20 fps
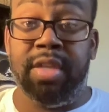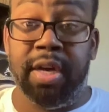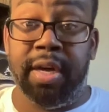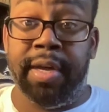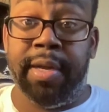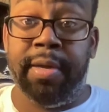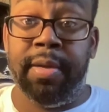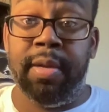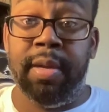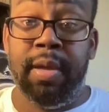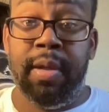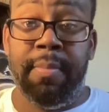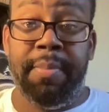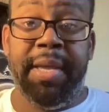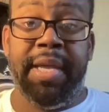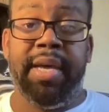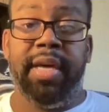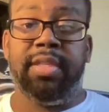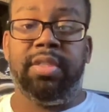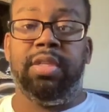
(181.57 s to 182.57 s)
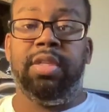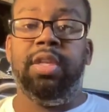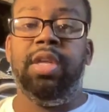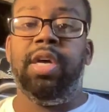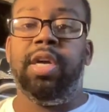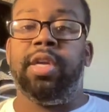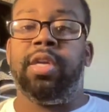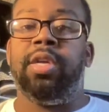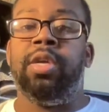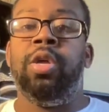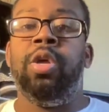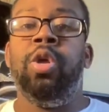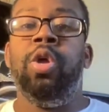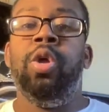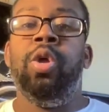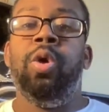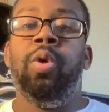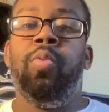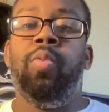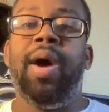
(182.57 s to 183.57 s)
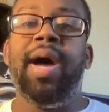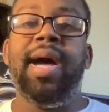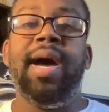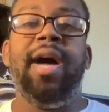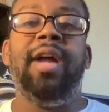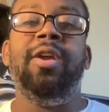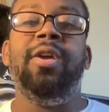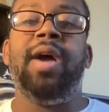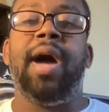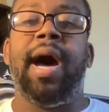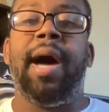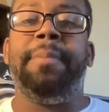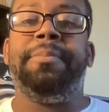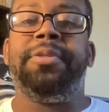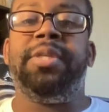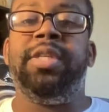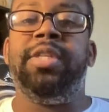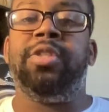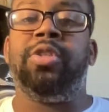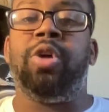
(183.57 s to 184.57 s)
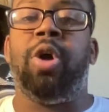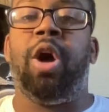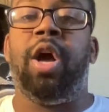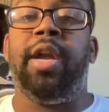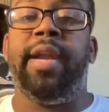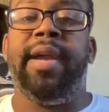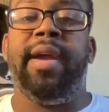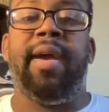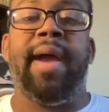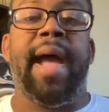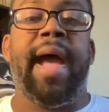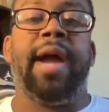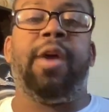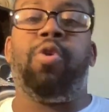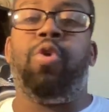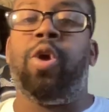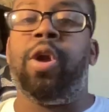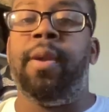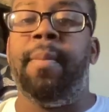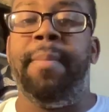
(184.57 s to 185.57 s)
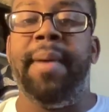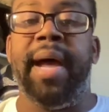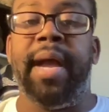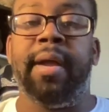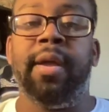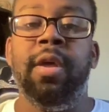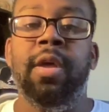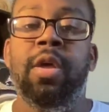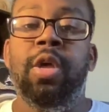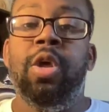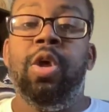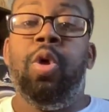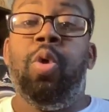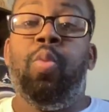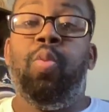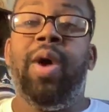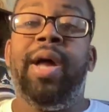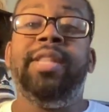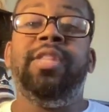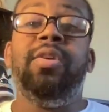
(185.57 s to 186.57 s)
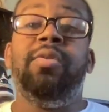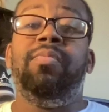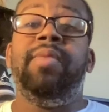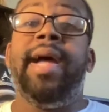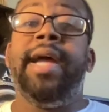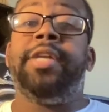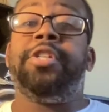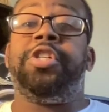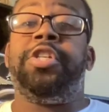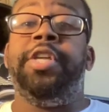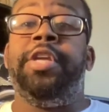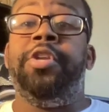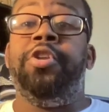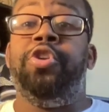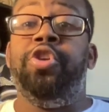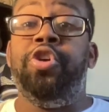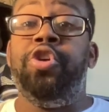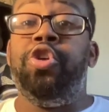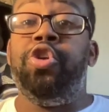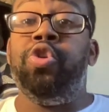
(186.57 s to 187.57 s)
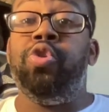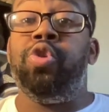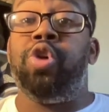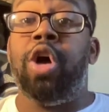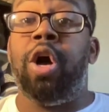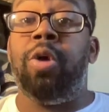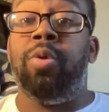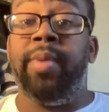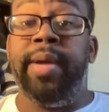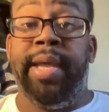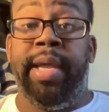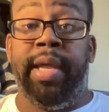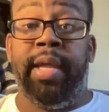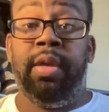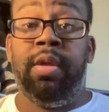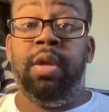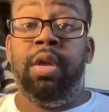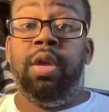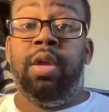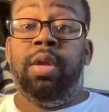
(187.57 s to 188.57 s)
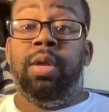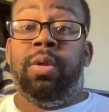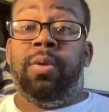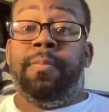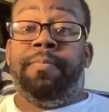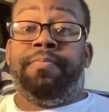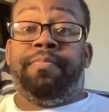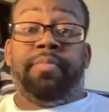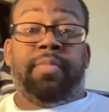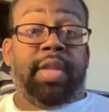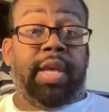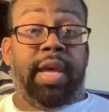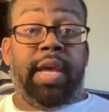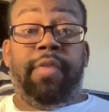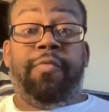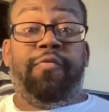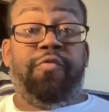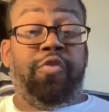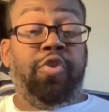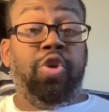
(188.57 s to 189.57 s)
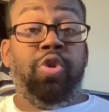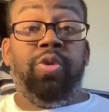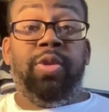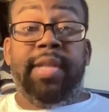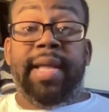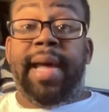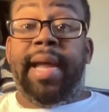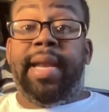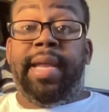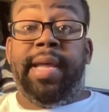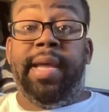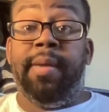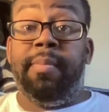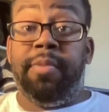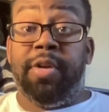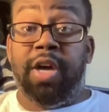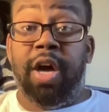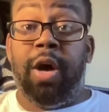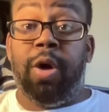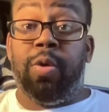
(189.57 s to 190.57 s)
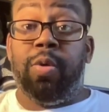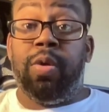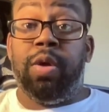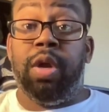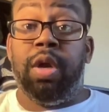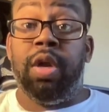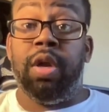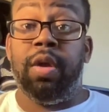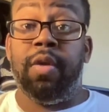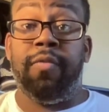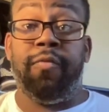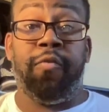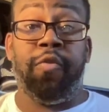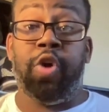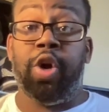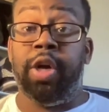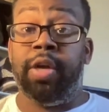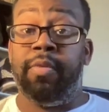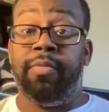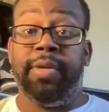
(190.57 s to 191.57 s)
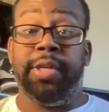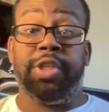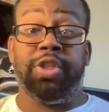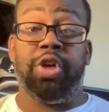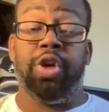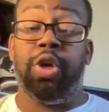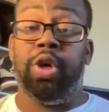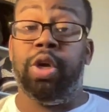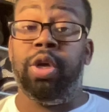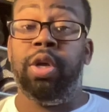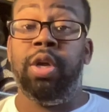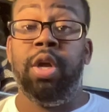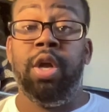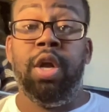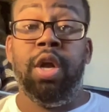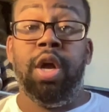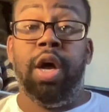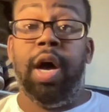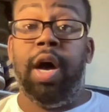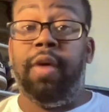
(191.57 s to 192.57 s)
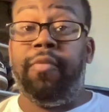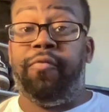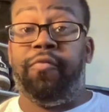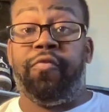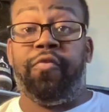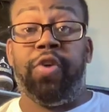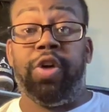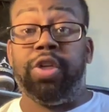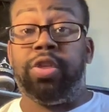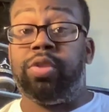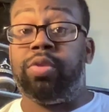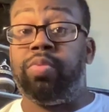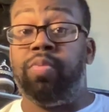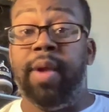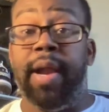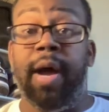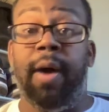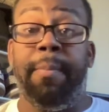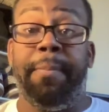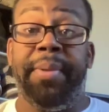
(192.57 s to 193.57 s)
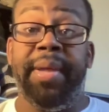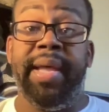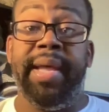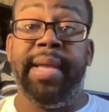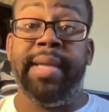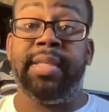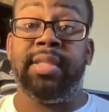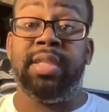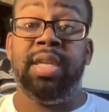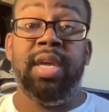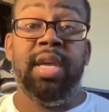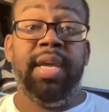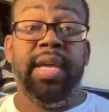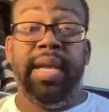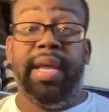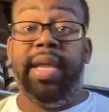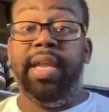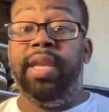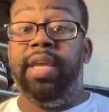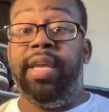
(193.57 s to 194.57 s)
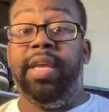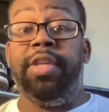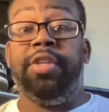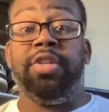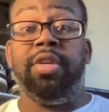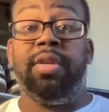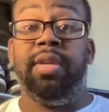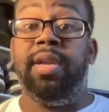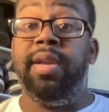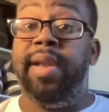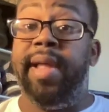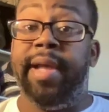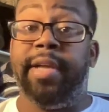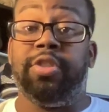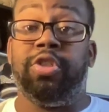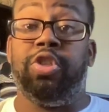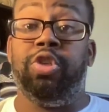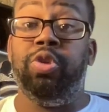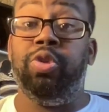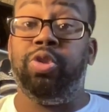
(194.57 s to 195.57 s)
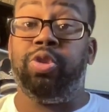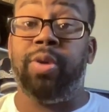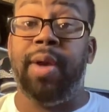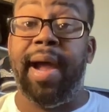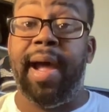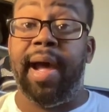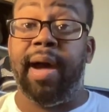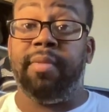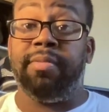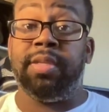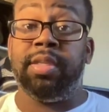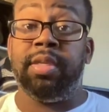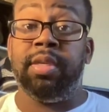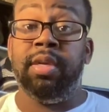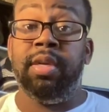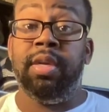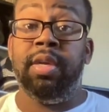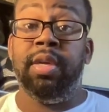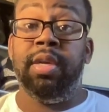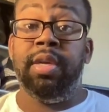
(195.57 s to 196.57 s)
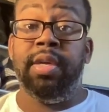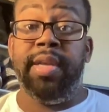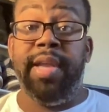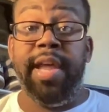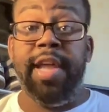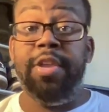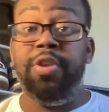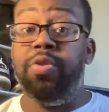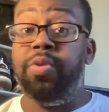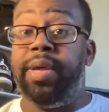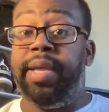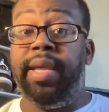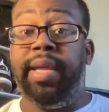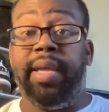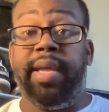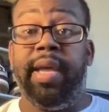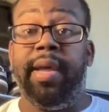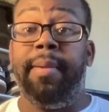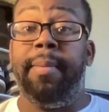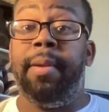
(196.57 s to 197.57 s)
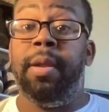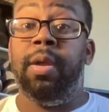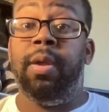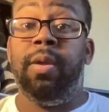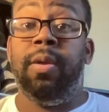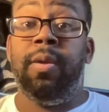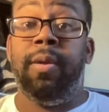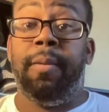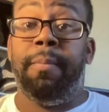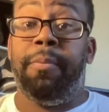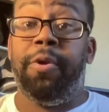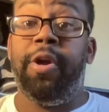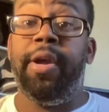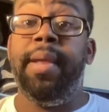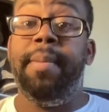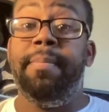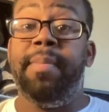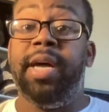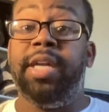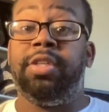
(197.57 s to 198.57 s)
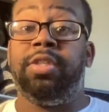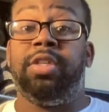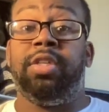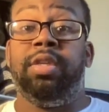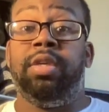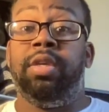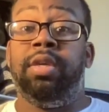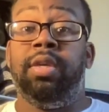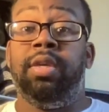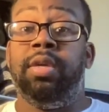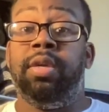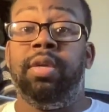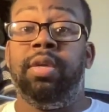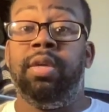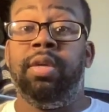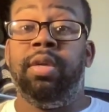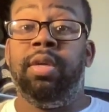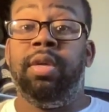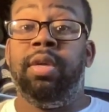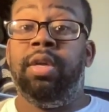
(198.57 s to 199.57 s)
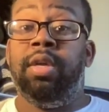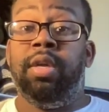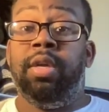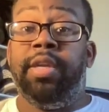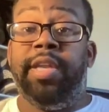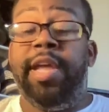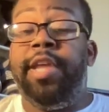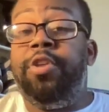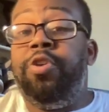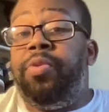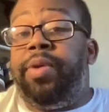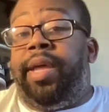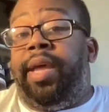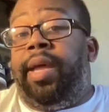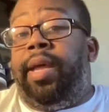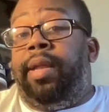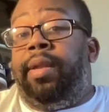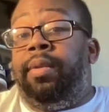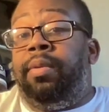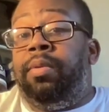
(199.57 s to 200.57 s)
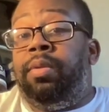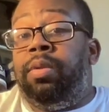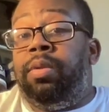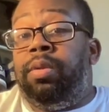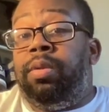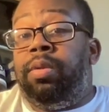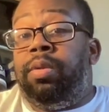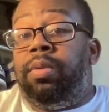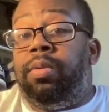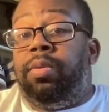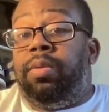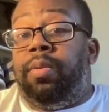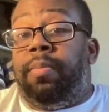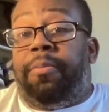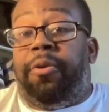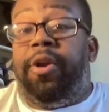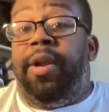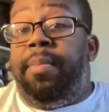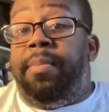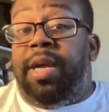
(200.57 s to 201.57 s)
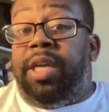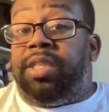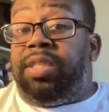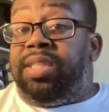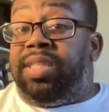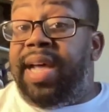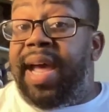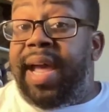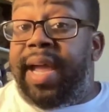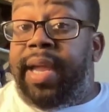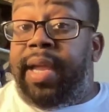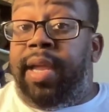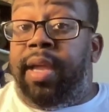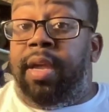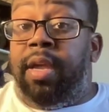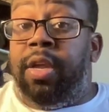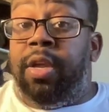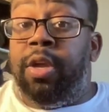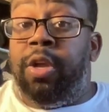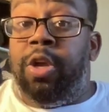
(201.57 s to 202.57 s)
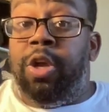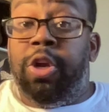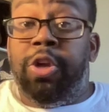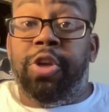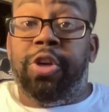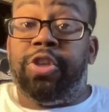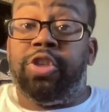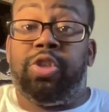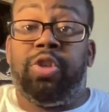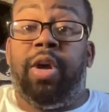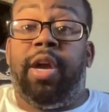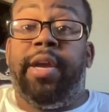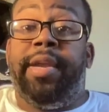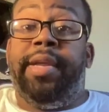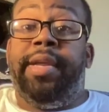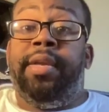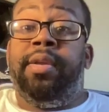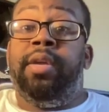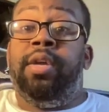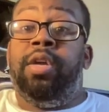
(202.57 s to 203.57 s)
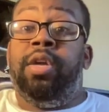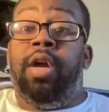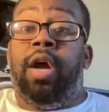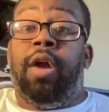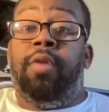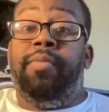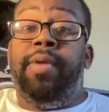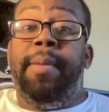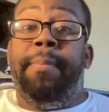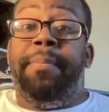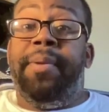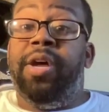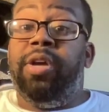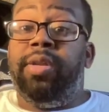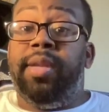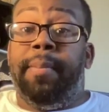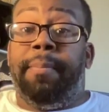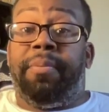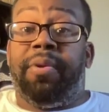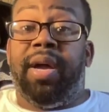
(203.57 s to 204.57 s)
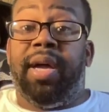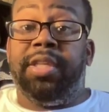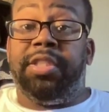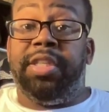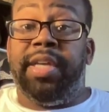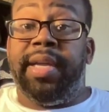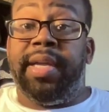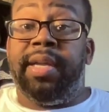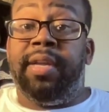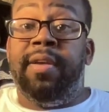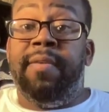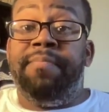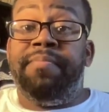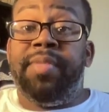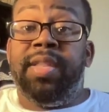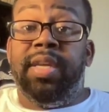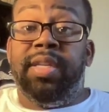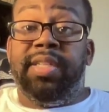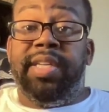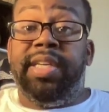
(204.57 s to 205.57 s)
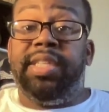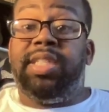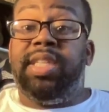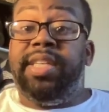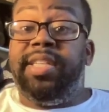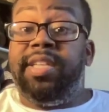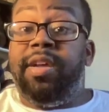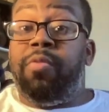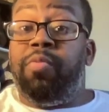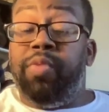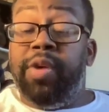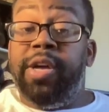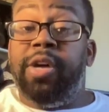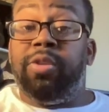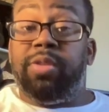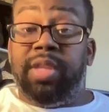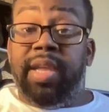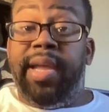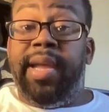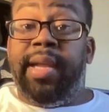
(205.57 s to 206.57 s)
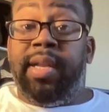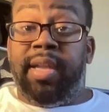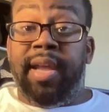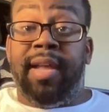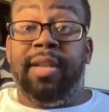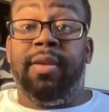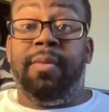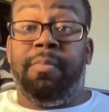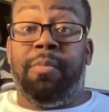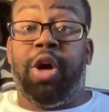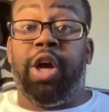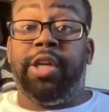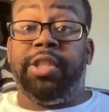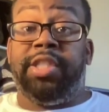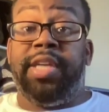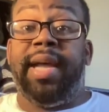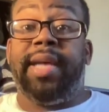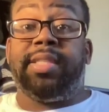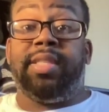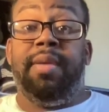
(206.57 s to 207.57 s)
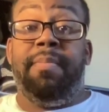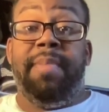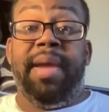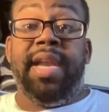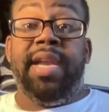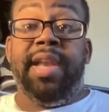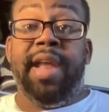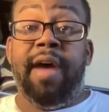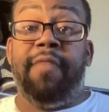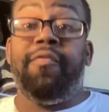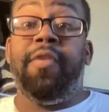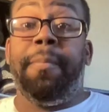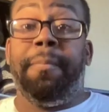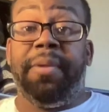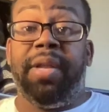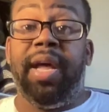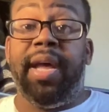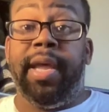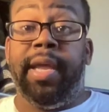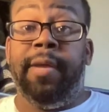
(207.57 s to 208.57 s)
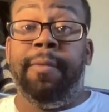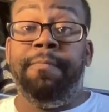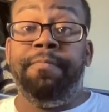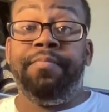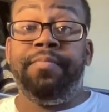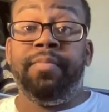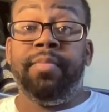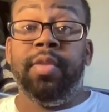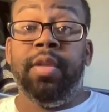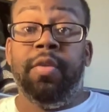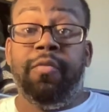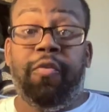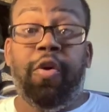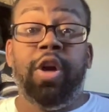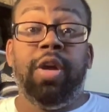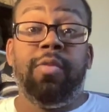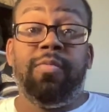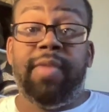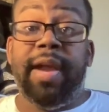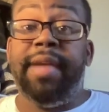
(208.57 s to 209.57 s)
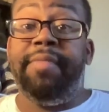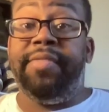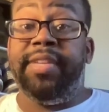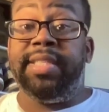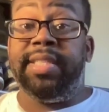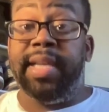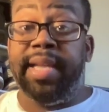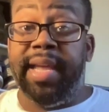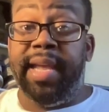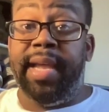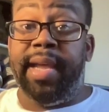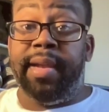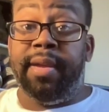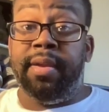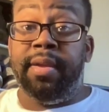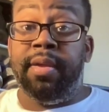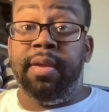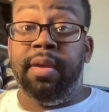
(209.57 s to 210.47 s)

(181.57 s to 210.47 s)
done. Because look, what other options are there at quarterback? What direction do you go in if you let him go for the return of first round picks in each of the next two drafts? Then you can get pretty much, then you can pretty much say you're starting a rebuilding project. This is a real thing that Lamar Jackson may never play for the Ravens again.